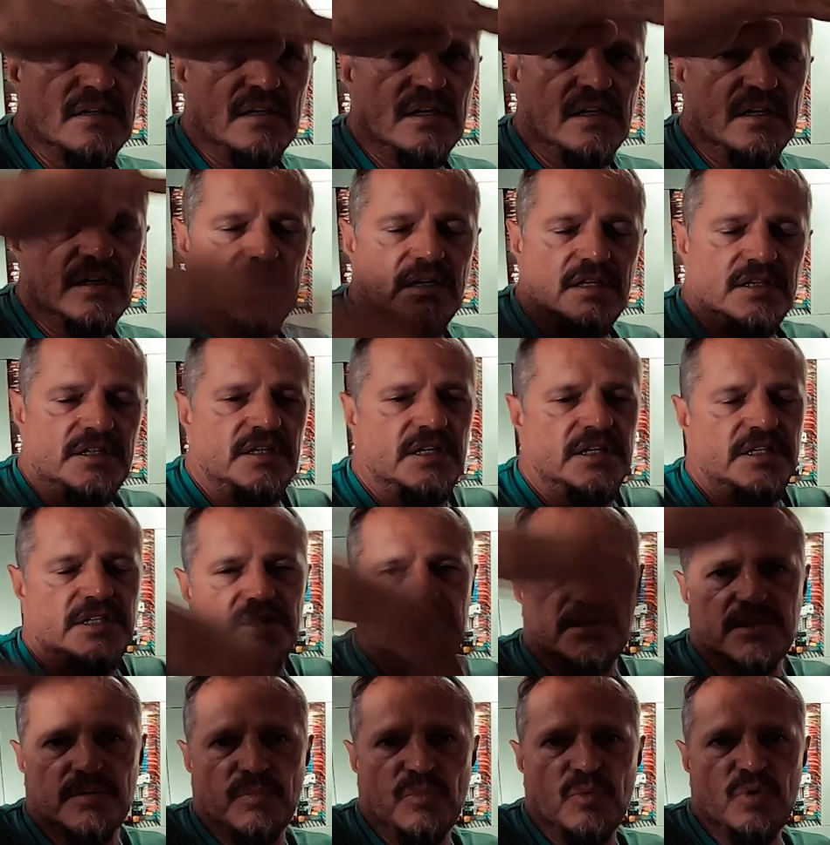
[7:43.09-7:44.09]
uh, uh,
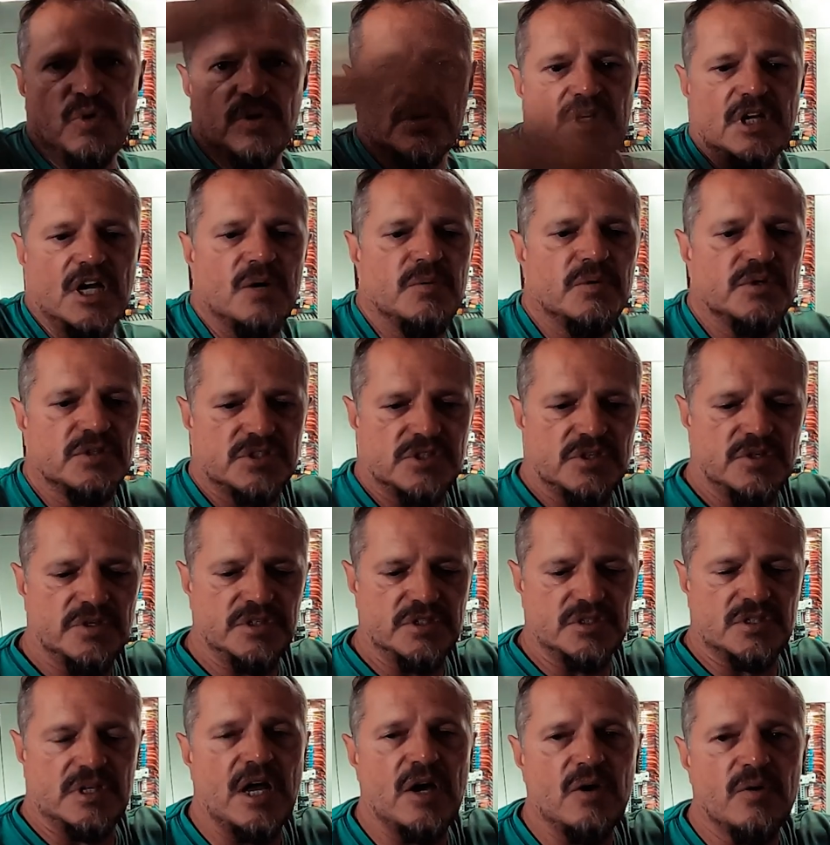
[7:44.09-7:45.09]
it is a more noble, so
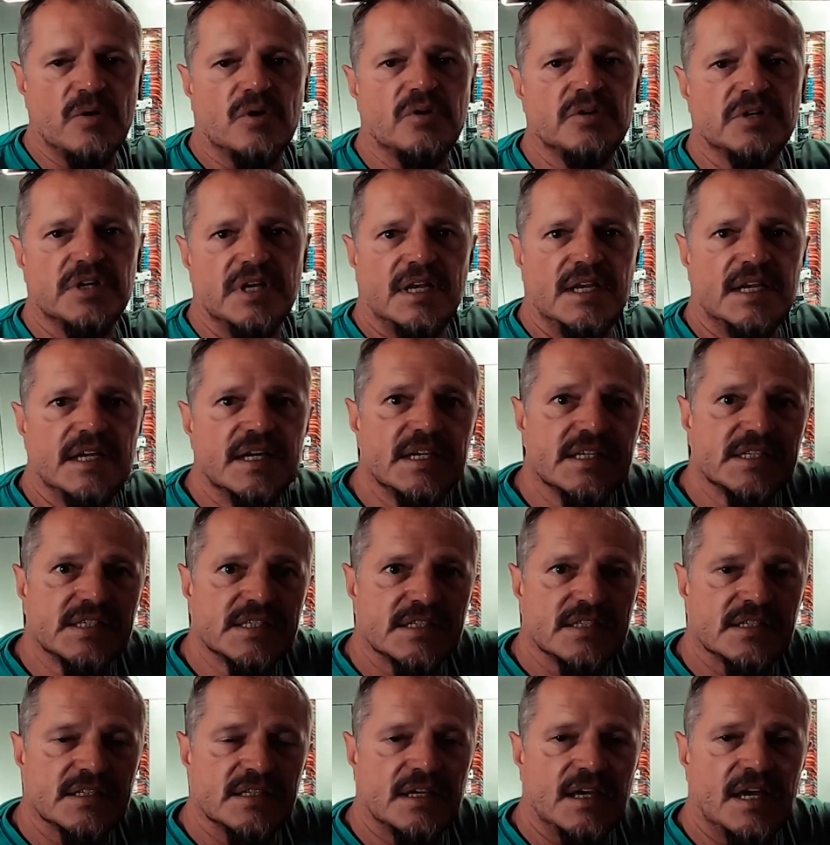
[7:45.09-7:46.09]
it's lower on the
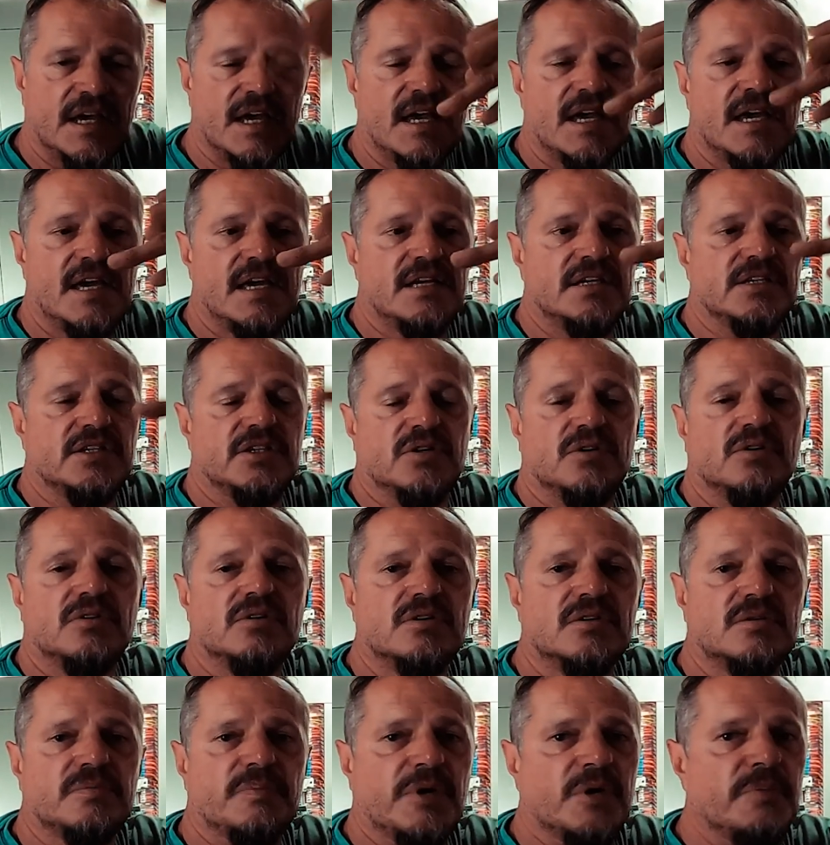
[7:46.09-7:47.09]
list, and
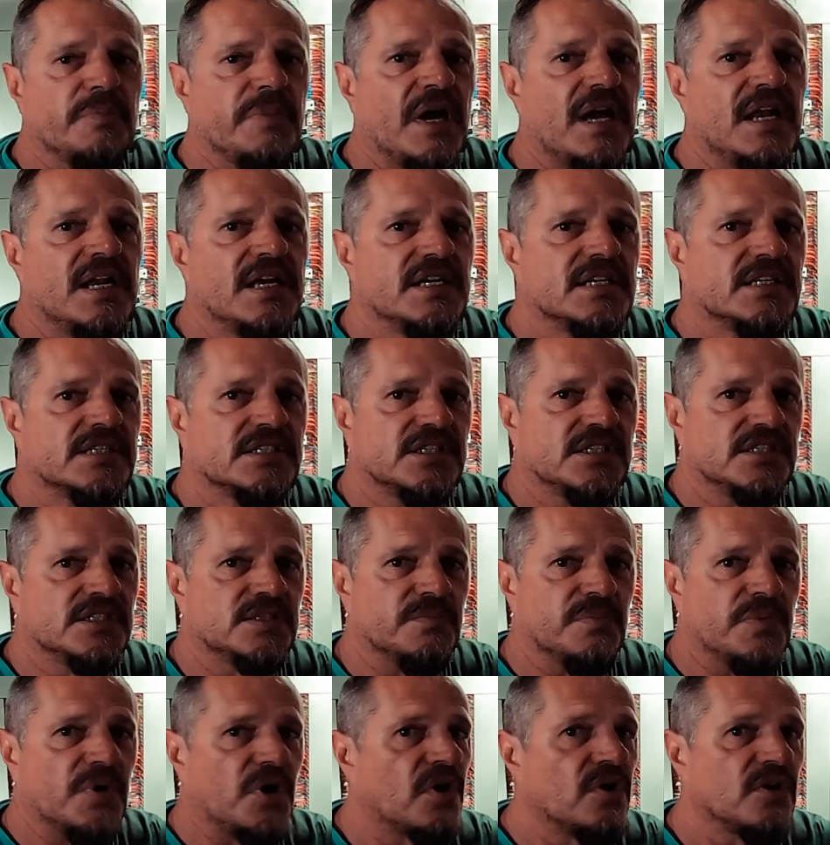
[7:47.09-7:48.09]
your propellers
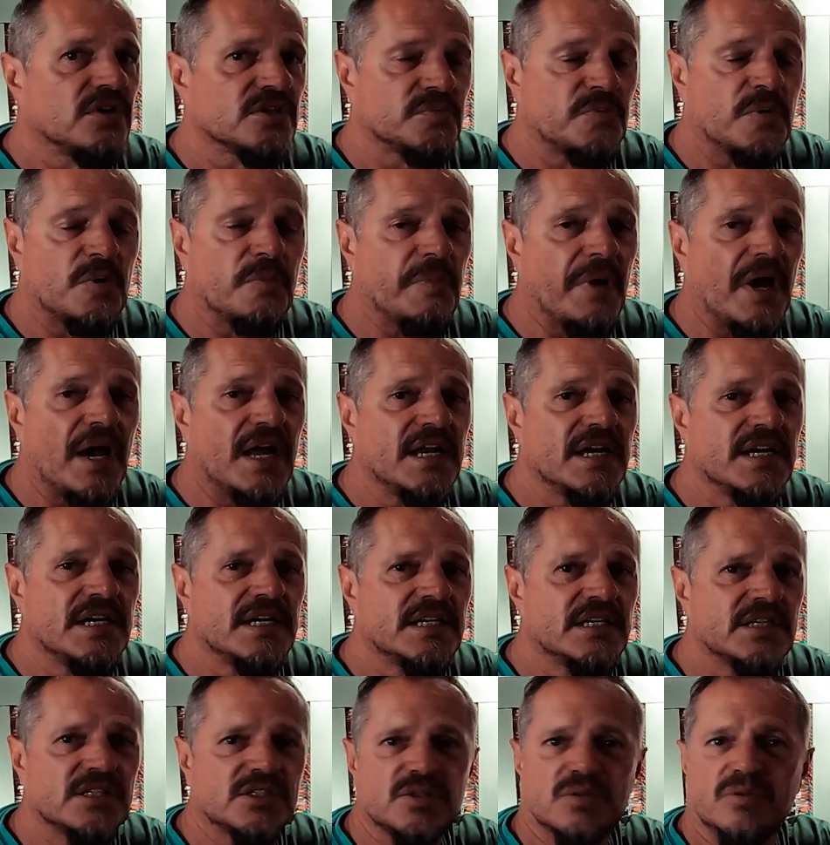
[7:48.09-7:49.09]
is brass
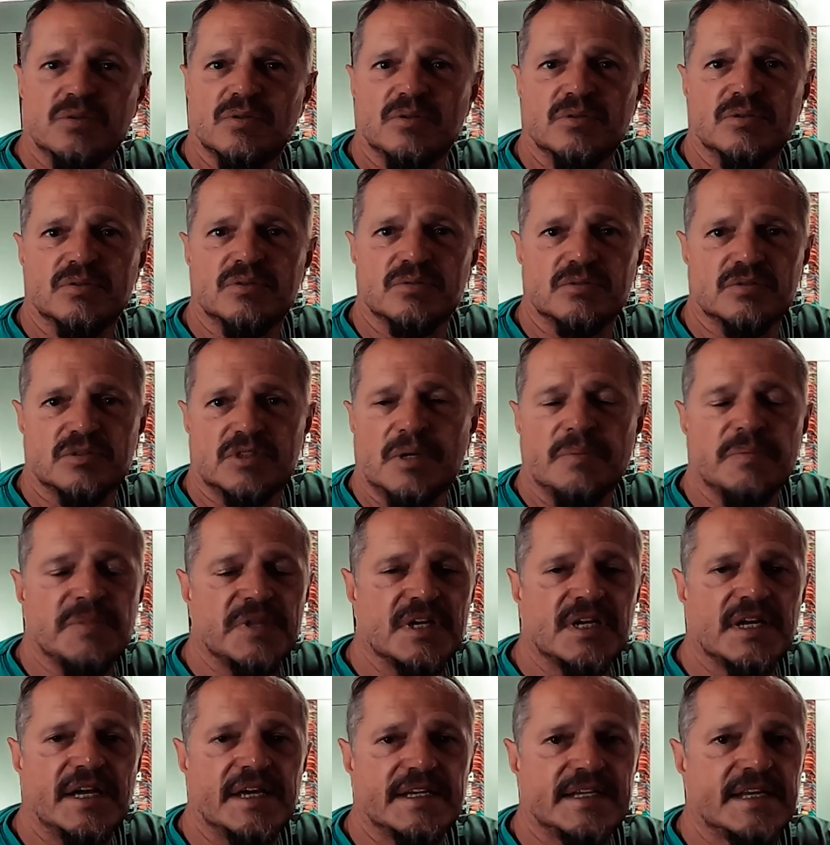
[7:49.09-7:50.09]
propellers or
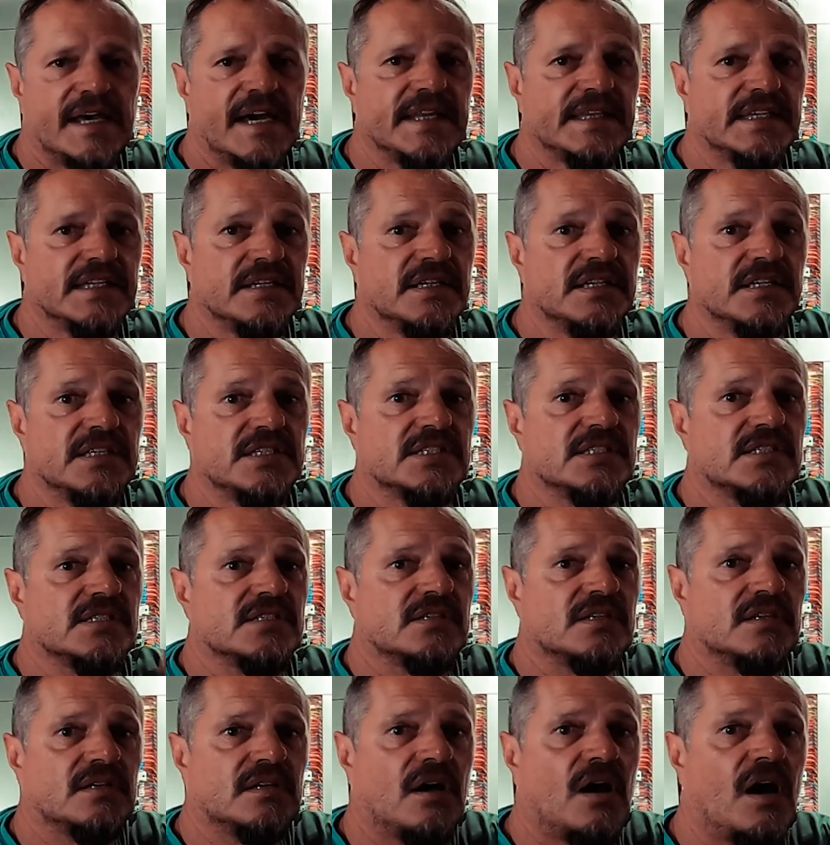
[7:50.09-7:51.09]
something like that, and it's
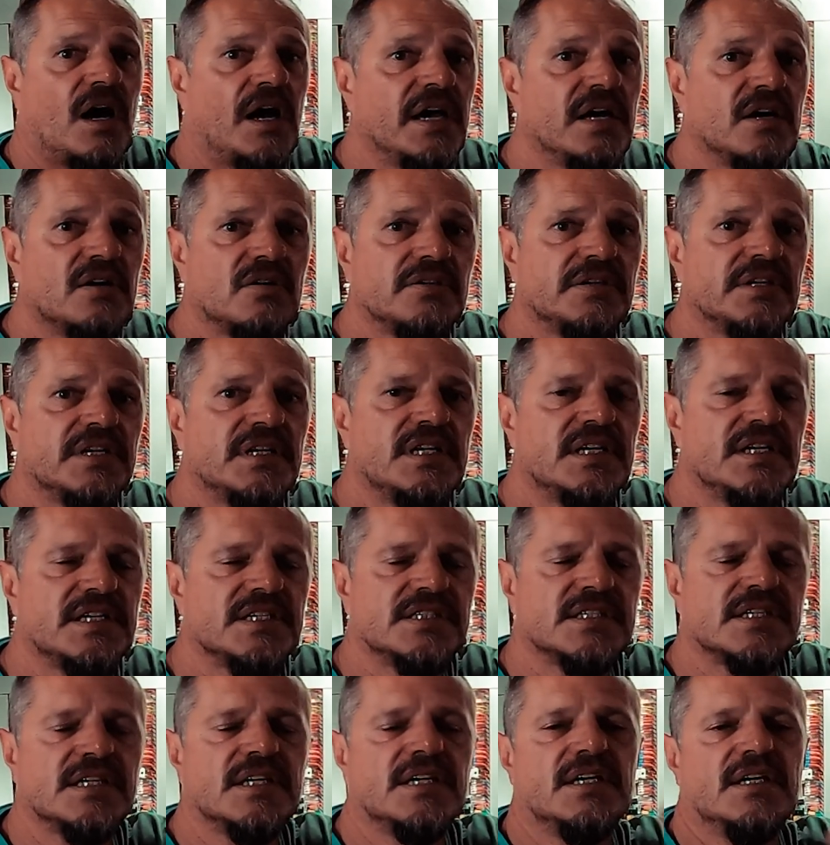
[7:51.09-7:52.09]
higher on the
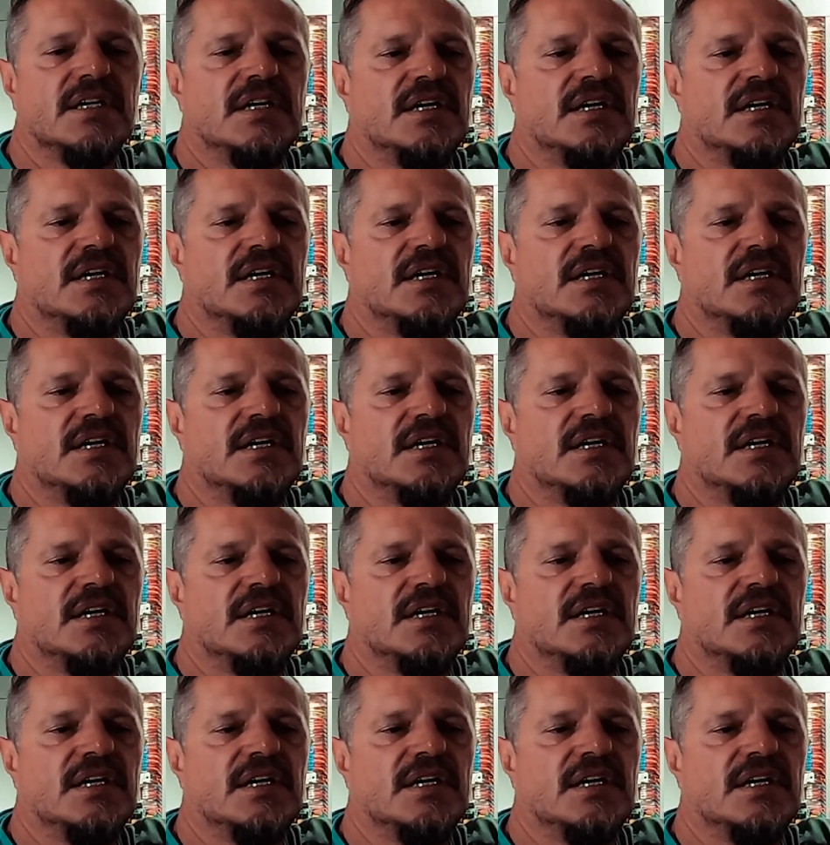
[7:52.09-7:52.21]
list,